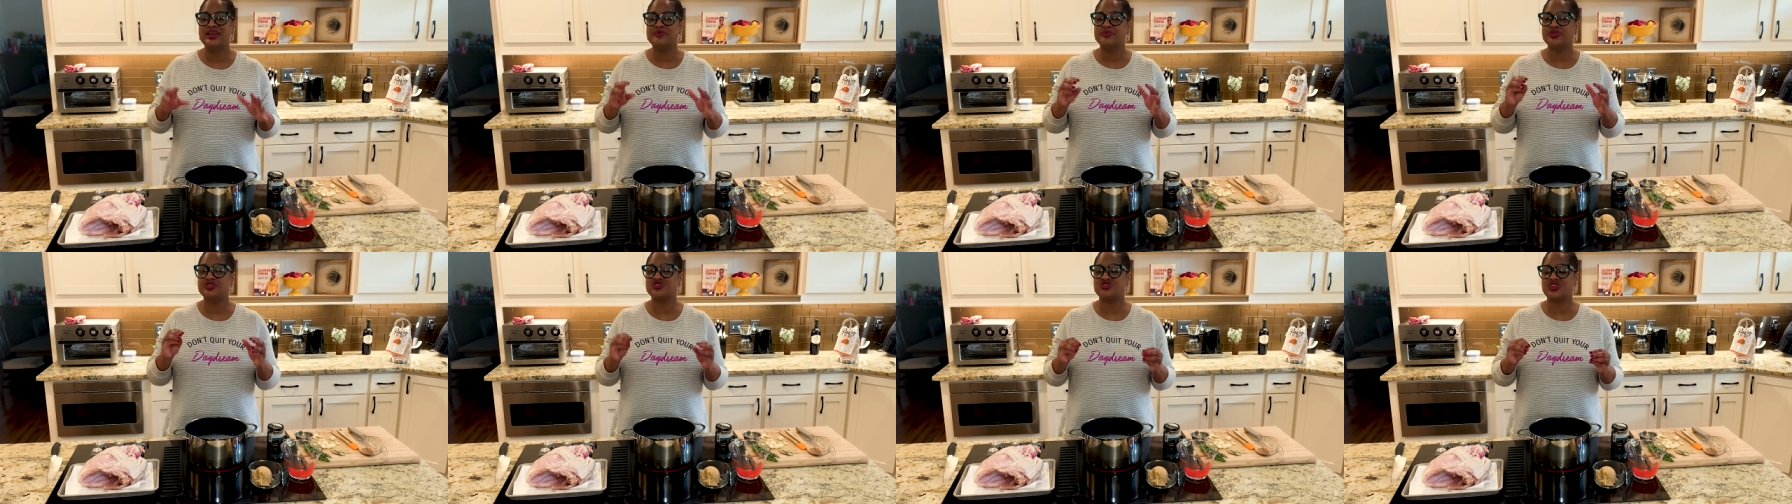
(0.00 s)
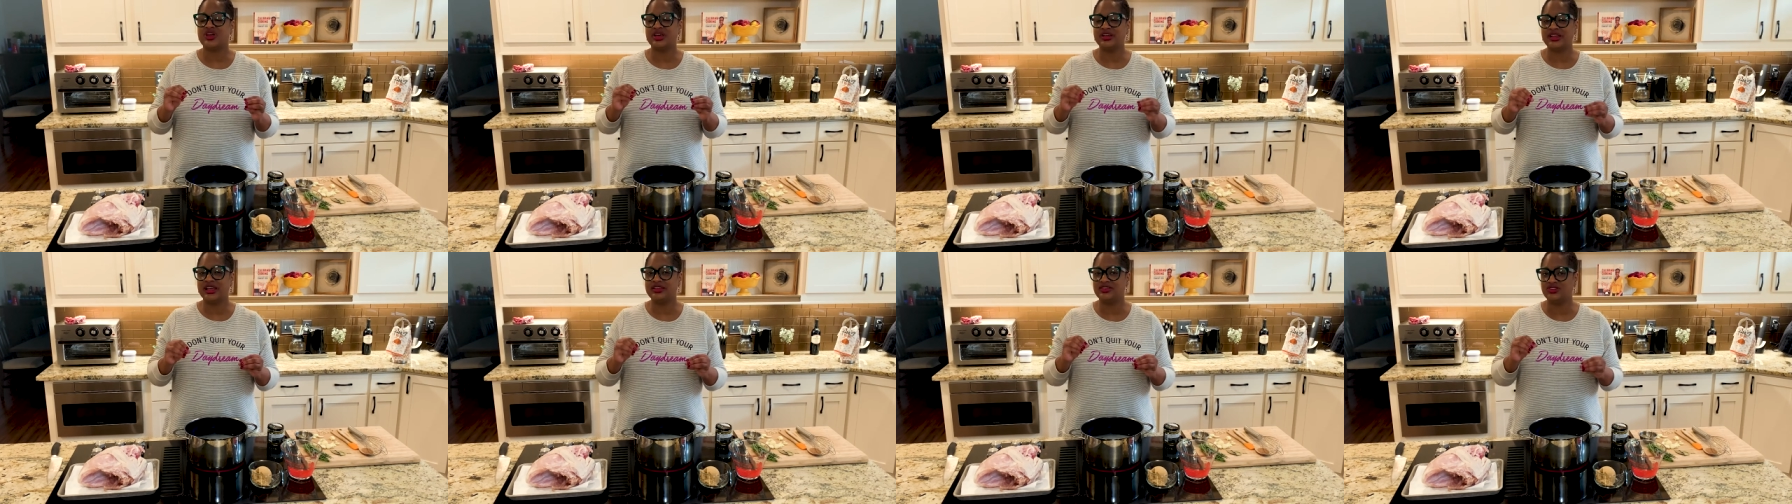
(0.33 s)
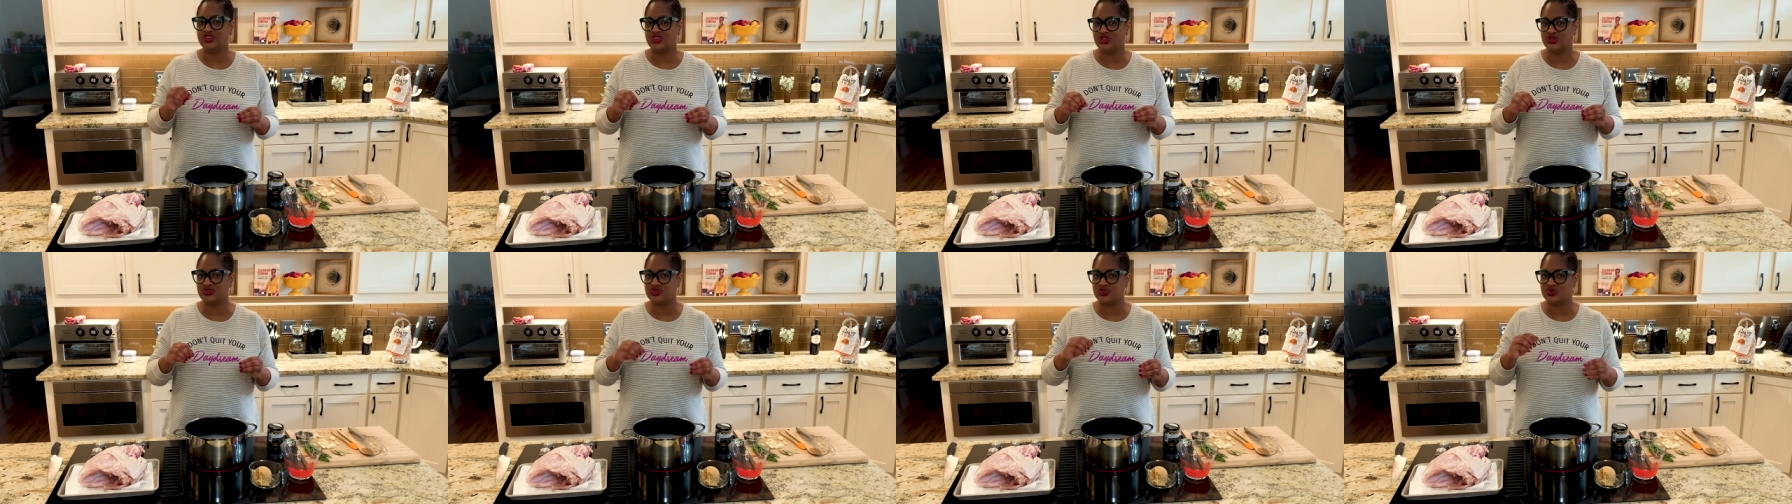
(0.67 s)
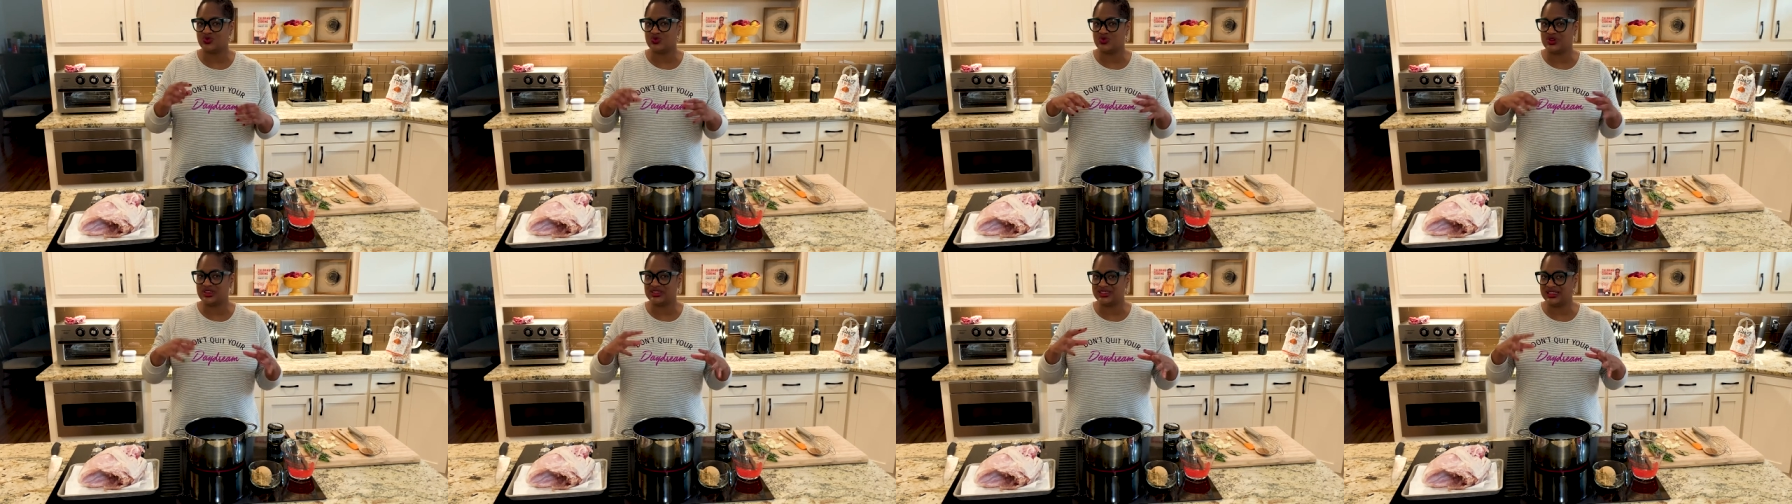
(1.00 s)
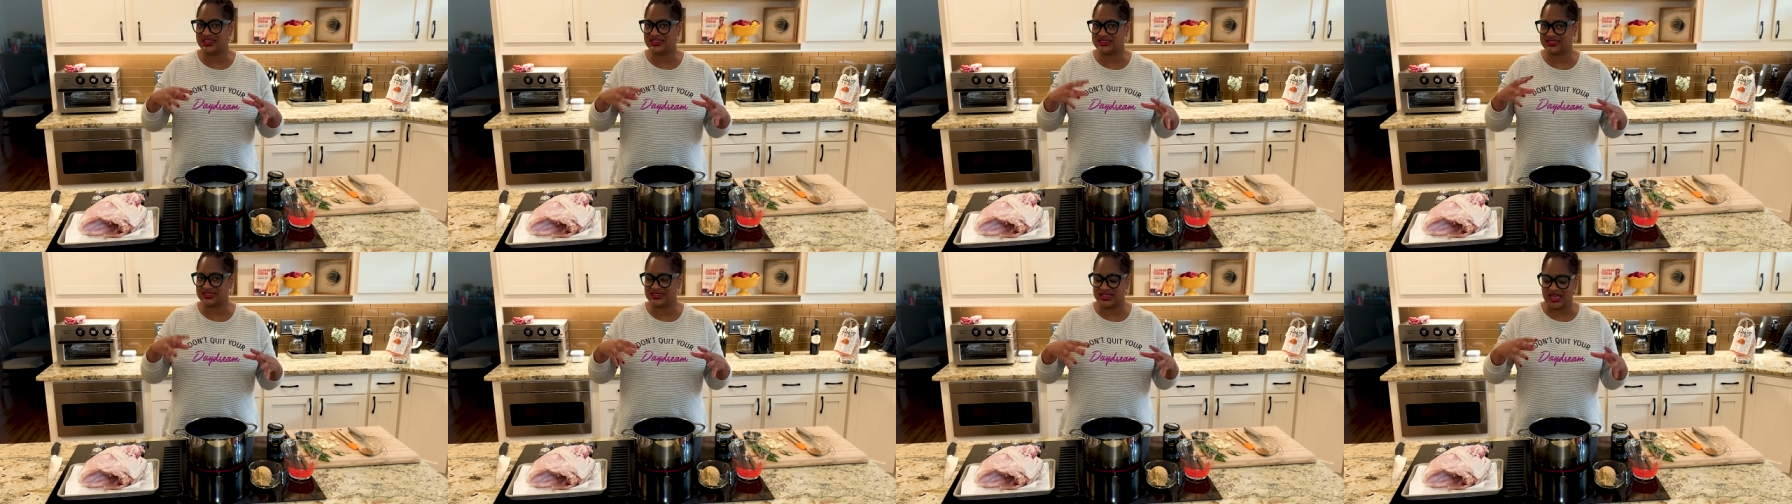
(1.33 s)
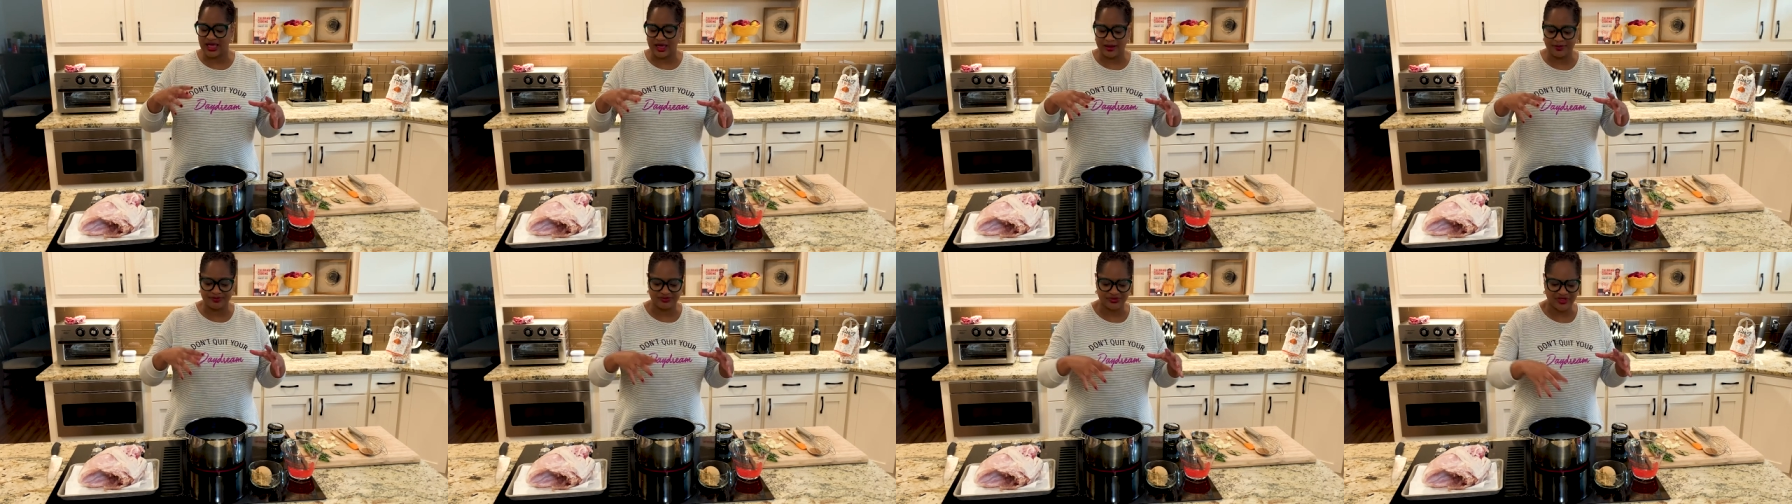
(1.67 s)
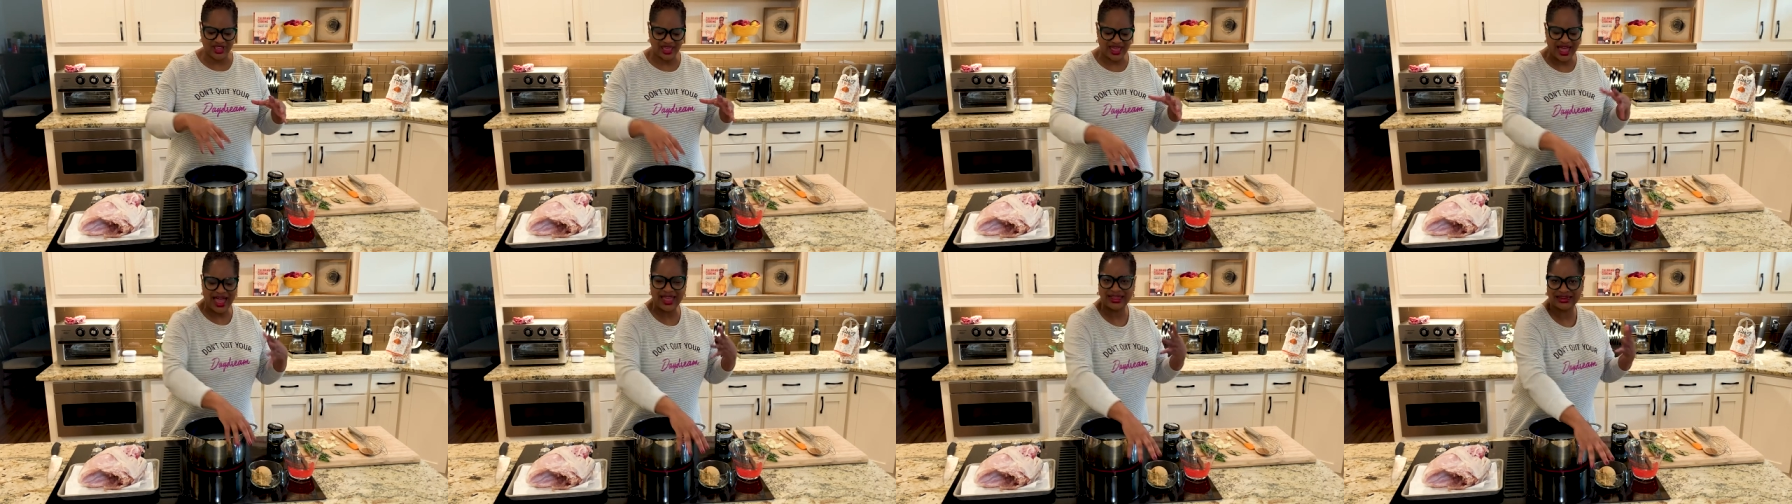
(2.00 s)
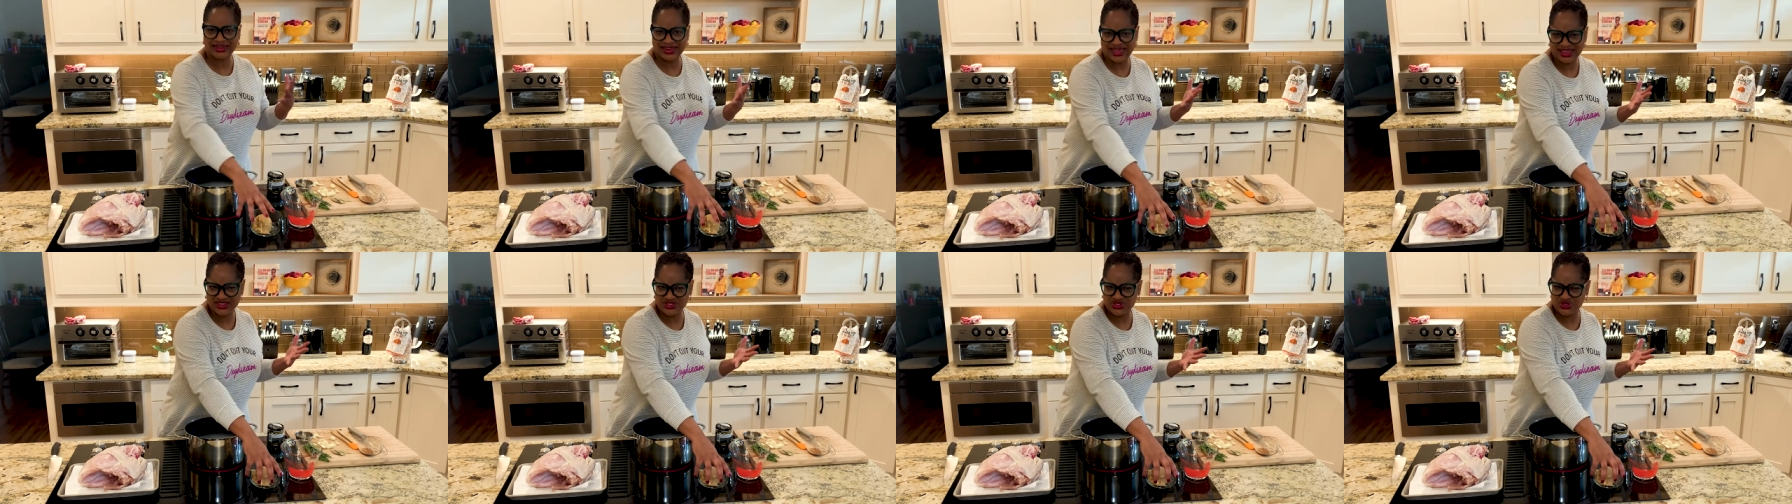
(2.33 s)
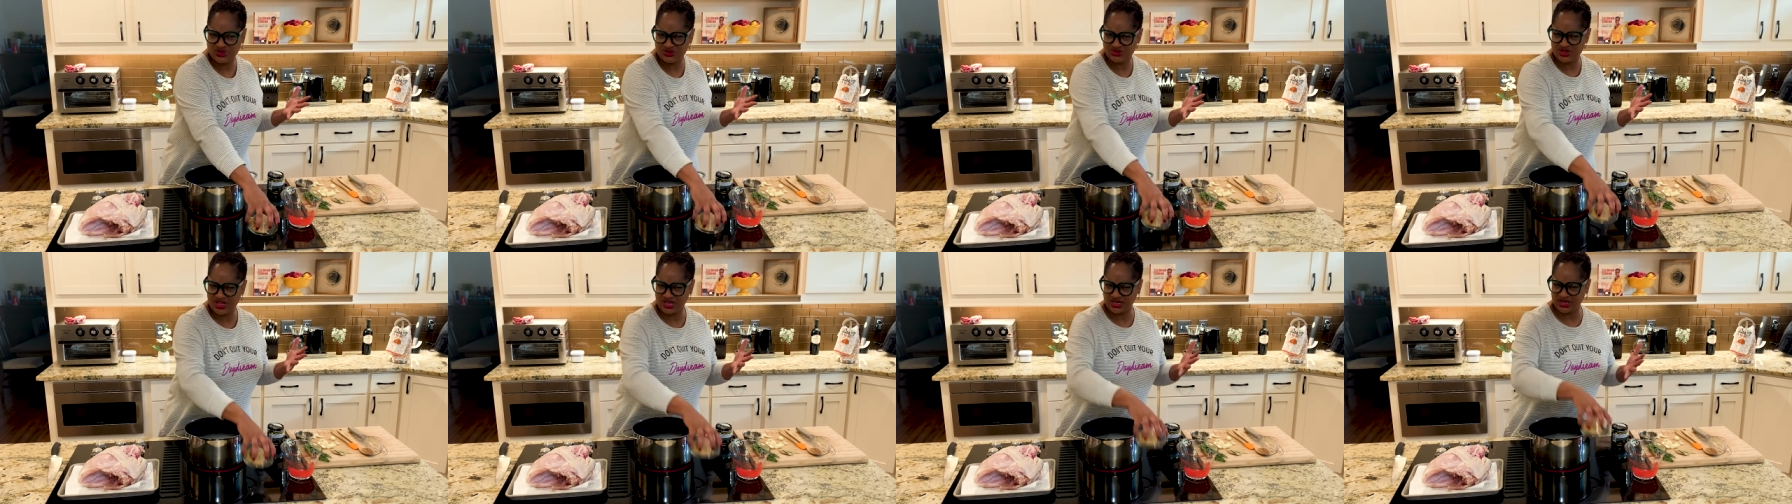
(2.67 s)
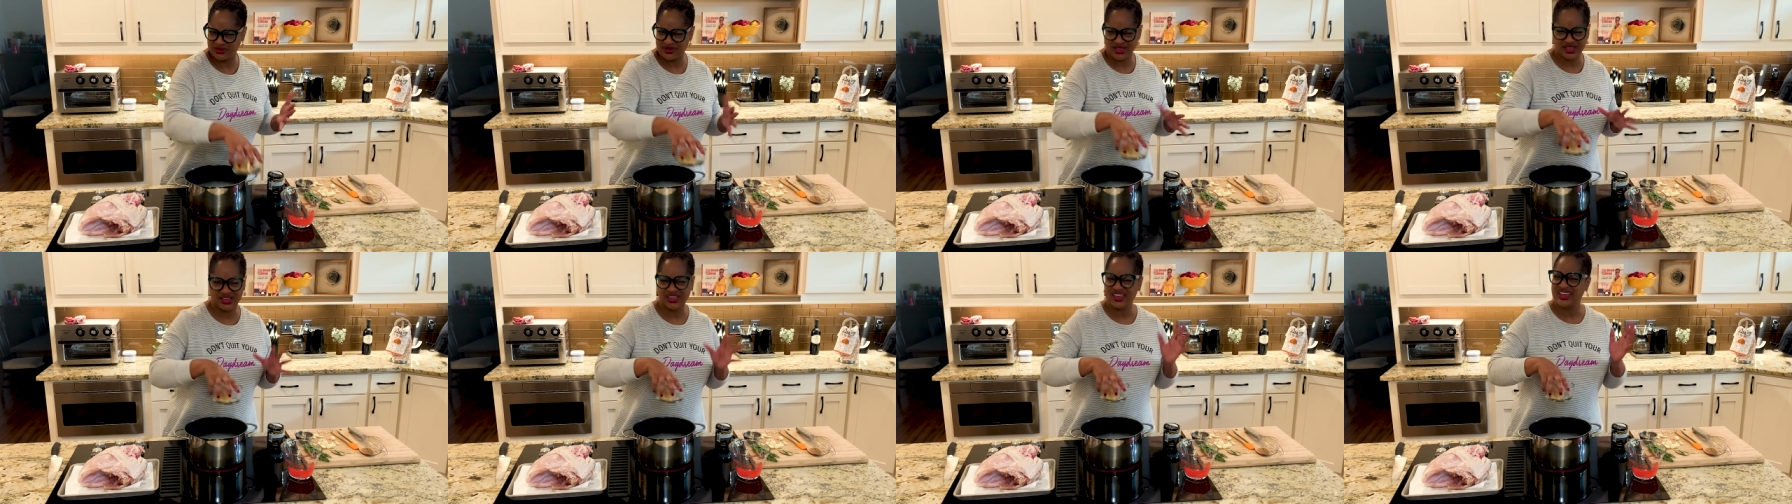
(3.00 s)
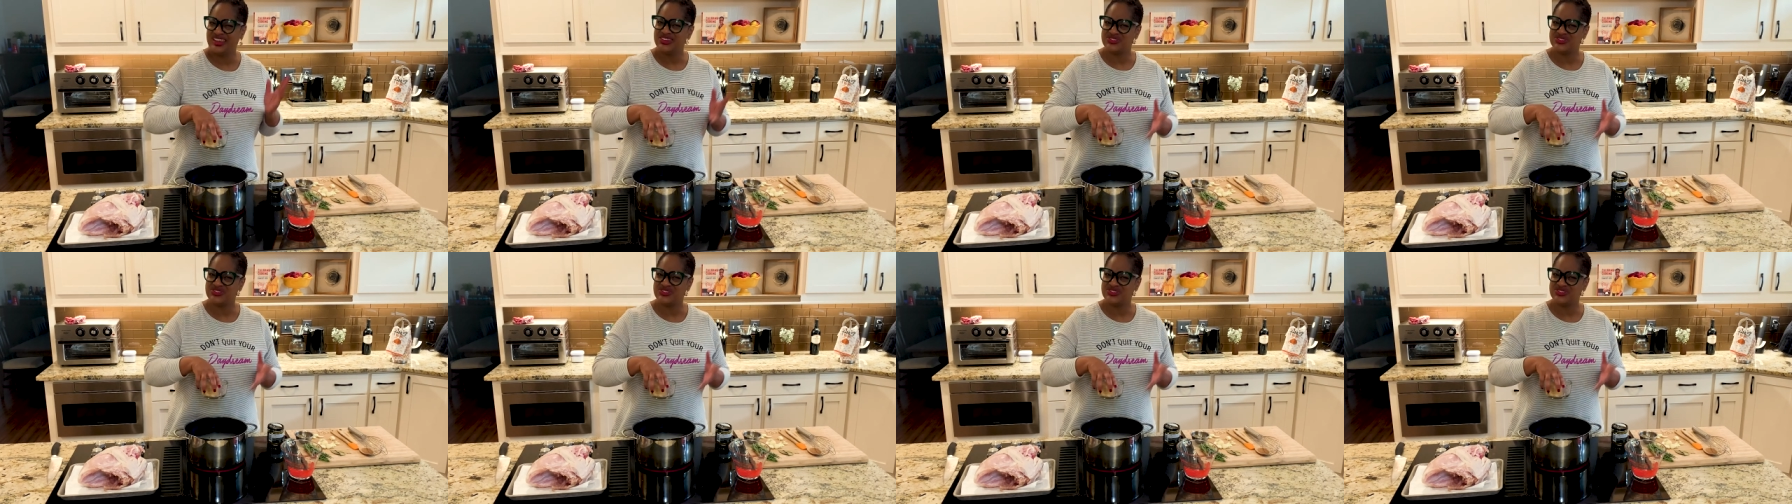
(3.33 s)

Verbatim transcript: but try not to use the one that's um, iodized, you know what I'm talking about?